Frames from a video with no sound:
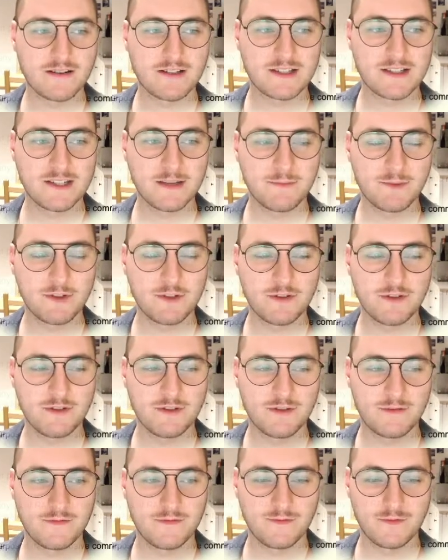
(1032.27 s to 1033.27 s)
similar
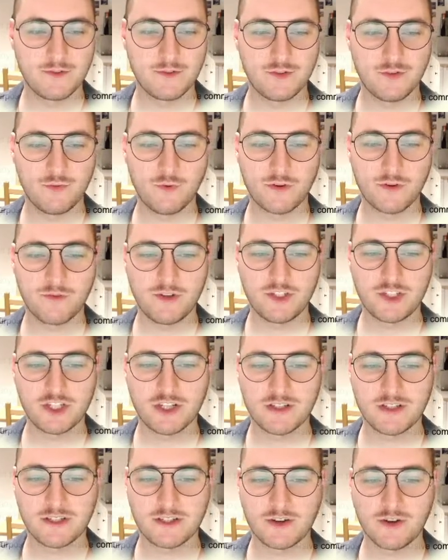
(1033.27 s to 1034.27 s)
to what we
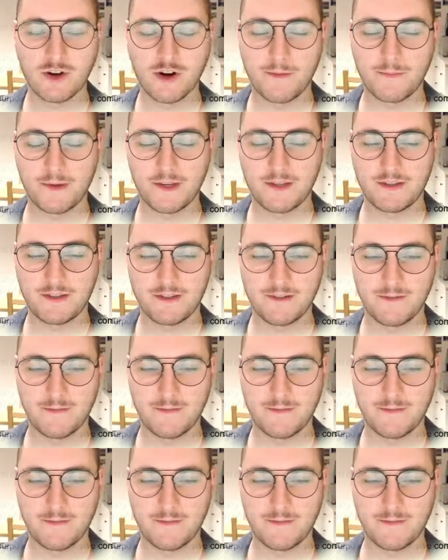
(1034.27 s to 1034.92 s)
just copied.